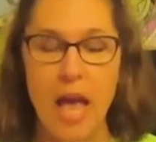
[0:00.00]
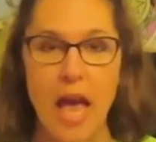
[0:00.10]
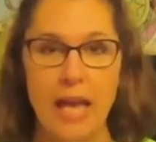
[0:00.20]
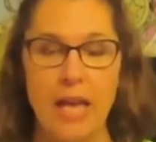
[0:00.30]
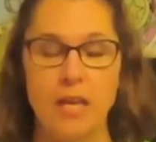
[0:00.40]

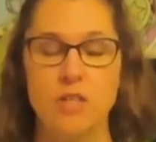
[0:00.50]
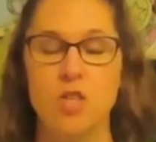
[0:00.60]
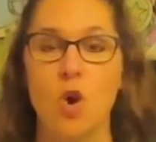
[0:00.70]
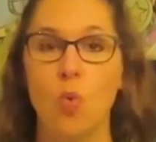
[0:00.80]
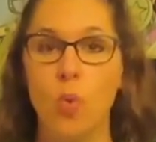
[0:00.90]
and
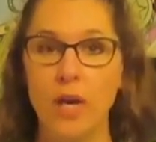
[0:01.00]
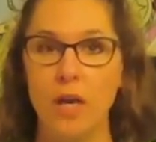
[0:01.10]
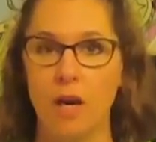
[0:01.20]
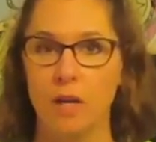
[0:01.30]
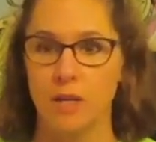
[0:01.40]

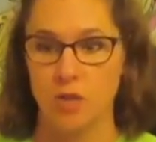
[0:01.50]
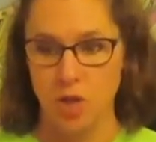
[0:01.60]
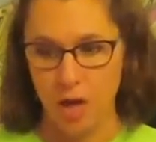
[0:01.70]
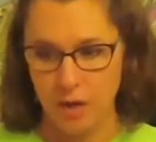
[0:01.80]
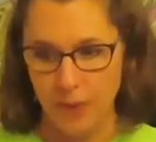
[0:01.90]
we are going to
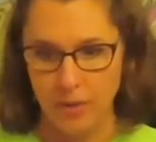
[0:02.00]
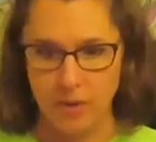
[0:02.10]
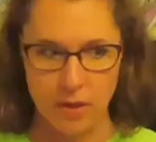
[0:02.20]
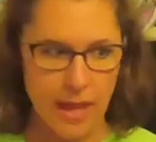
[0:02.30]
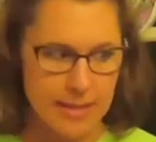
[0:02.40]
talk about
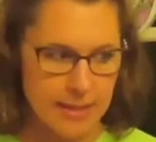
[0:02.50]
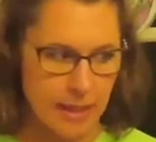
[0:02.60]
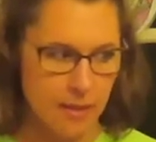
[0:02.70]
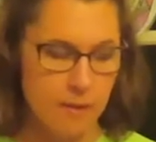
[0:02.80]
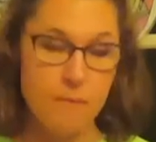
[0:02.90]
the
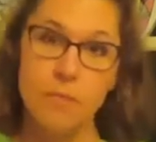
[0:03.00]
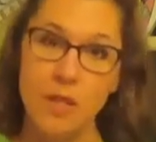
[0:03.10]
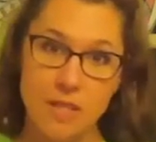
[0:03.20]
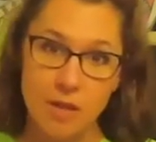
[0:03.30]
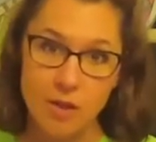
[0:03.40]
lesson
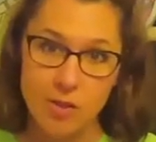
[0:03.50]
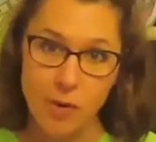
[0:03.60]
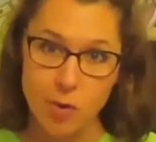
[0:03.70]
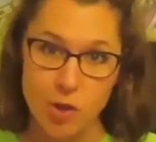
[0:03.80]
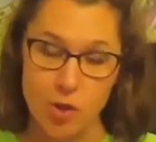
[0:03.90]
that's in our
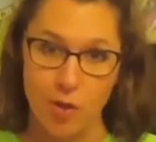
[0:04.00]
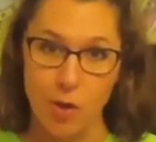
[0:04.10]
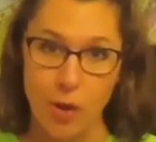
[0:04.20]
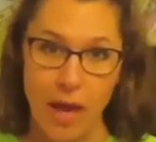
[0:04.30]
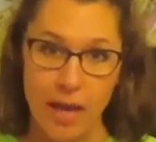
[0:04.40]
devotional,
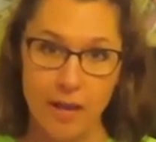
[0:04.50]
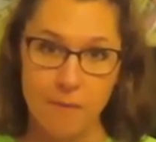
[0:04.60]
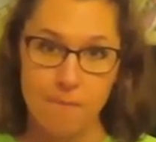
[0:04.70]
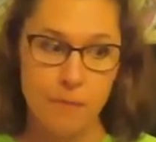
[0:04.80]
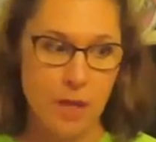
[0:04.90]

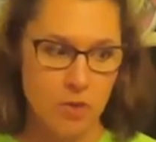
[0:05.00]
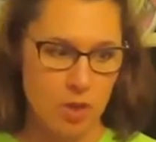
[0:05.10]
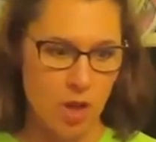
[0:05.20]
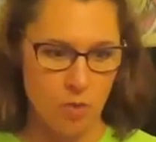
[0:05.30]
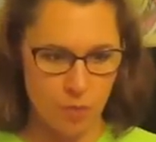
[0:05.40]
okay?
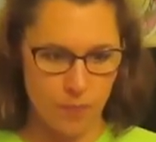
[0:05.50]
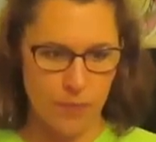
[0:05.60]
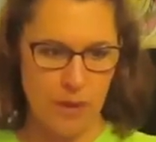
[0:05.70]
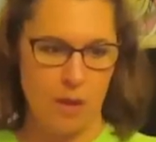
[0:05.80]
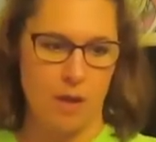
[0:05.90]
So
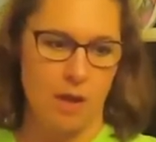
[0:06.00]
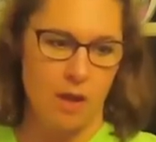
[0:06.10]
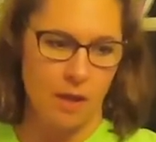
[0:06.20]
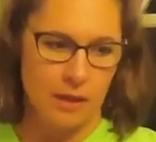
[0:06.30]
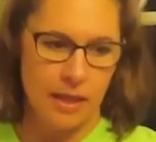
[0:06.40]

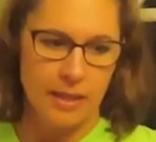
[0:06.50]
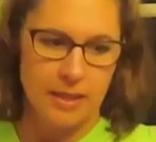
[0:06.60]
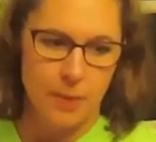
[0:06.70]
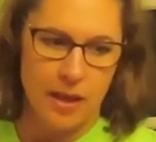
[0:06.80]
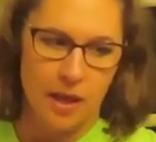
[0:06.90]

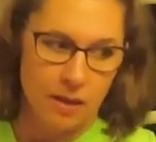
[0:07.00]
let's make a